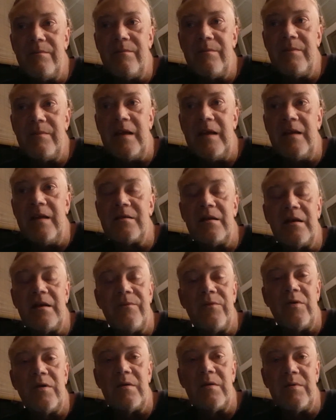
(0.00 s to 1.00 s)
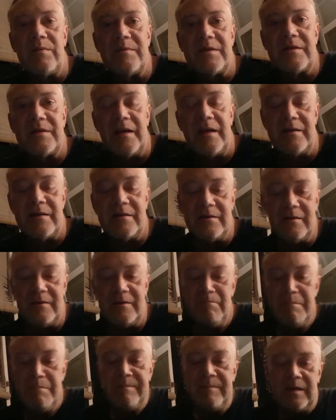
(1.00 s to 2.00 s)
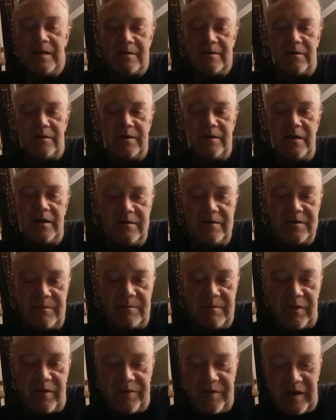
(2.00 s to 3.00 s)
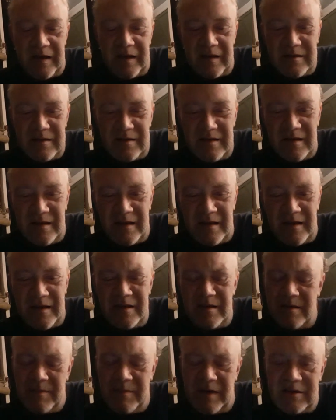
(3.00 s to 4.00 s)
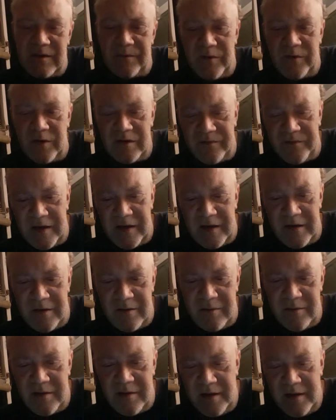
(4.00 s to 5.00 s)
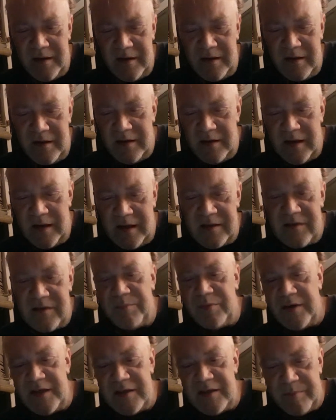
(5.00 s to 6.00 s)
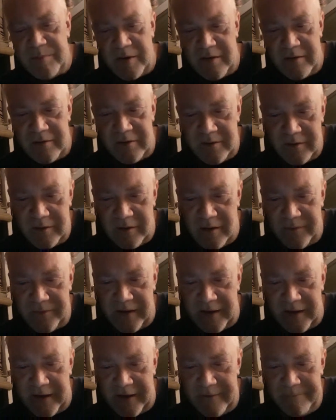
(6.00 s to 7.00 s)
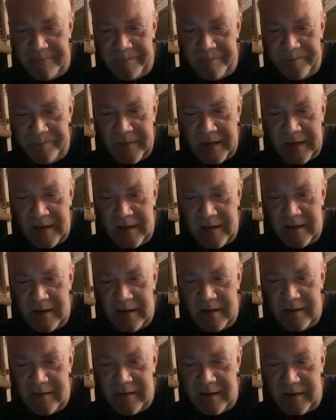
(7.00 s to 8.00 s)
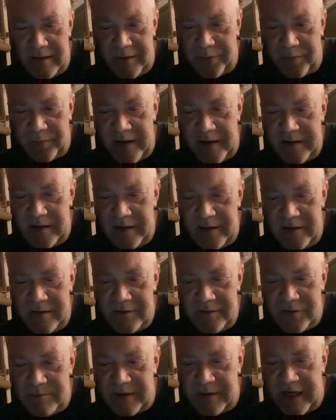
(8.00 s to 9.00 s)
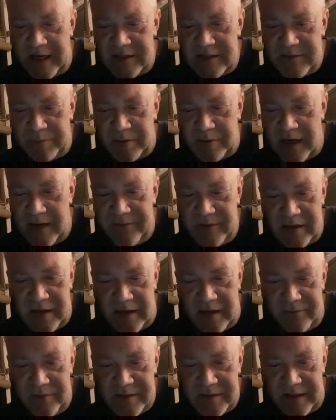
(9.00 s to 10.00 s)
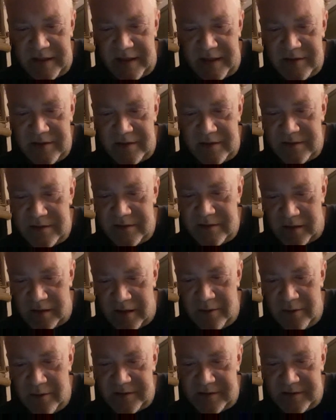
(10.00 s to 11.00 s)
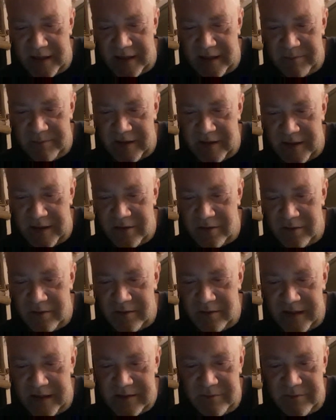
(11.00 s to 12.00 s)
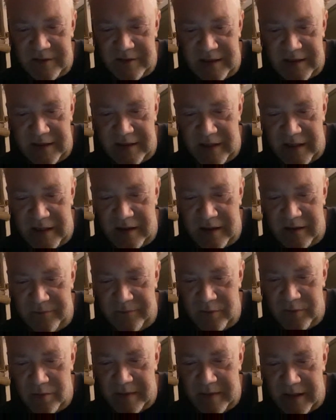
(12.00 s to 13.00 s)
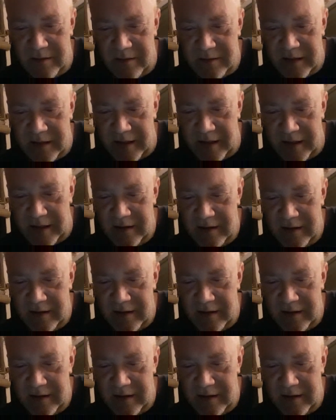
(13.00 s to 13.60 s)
easily avoidable mistakes. So here are some of the things. He makes the first video. He gets bridge burner off gate. Then threatening to blast private conversations is low, Sam. That girl hasn't received any of your mail yet.